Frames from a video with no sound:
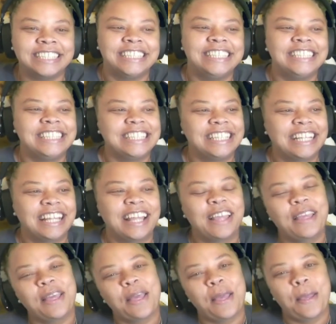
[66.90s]

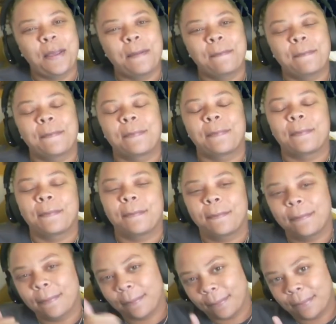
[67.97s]

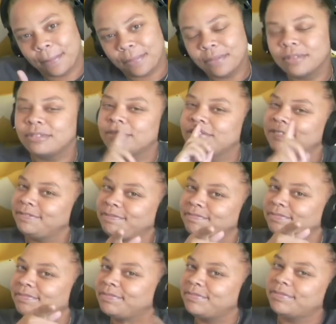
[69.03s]

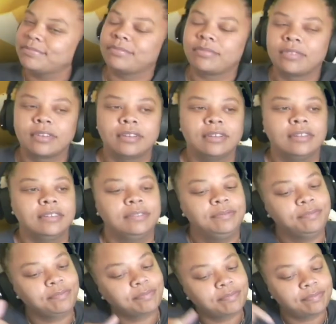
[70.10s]

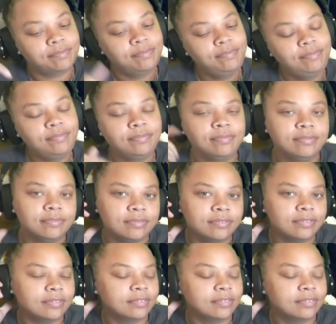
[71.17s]
This person isn't speaking.